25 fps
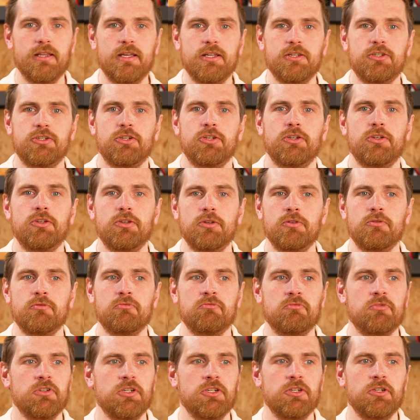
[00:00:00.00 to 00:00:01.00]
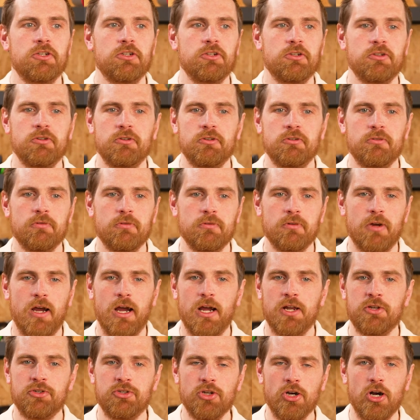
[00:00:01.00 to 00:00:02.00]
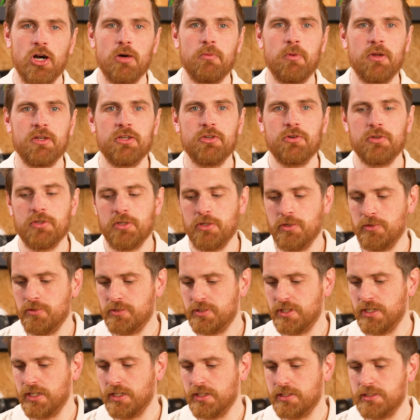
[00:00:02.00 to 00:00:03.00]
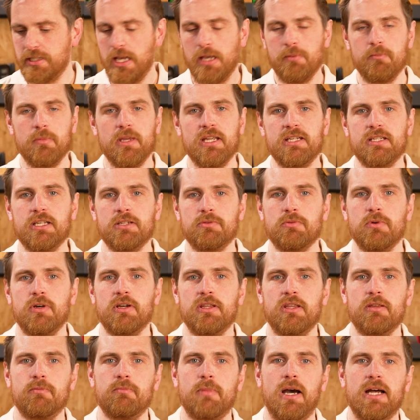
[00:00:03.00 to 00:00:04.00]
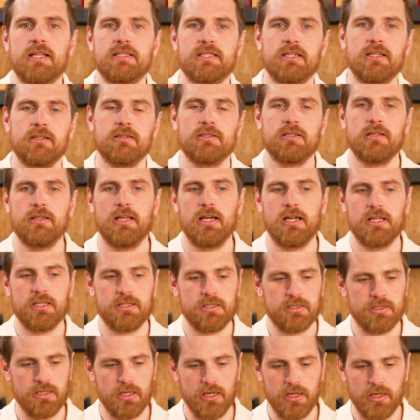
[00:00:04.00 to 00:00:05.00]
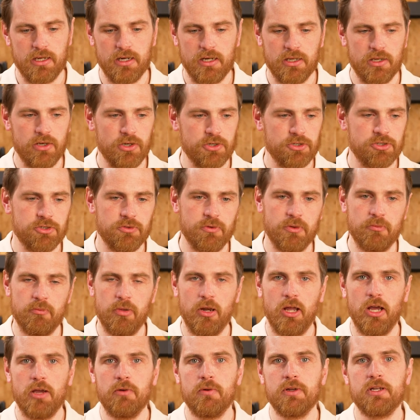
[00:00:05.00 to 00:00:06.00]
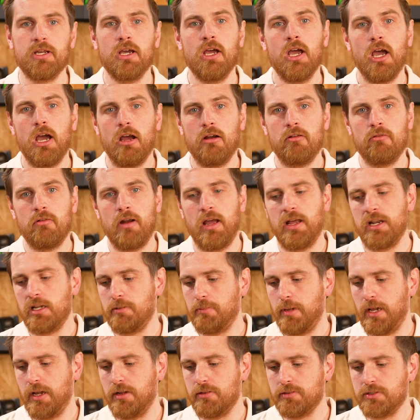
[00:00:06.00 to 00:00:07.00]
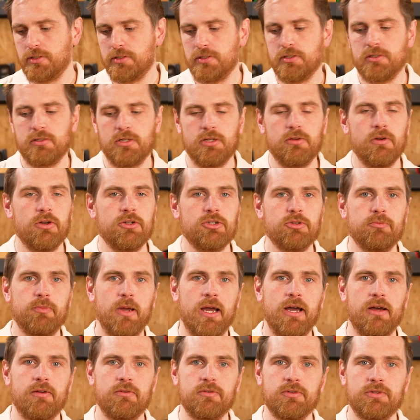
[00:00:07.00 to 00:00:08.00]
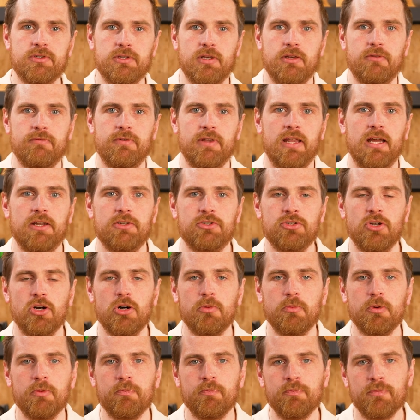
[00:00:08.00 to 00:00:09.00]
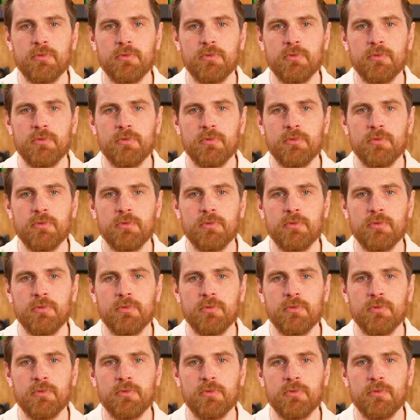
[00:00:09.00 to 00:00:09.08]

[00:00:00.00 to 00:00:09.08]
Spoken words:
that you do a job and you're using 10 meters worth of matting. So that's going to cost you in plywood around about £200 for that job.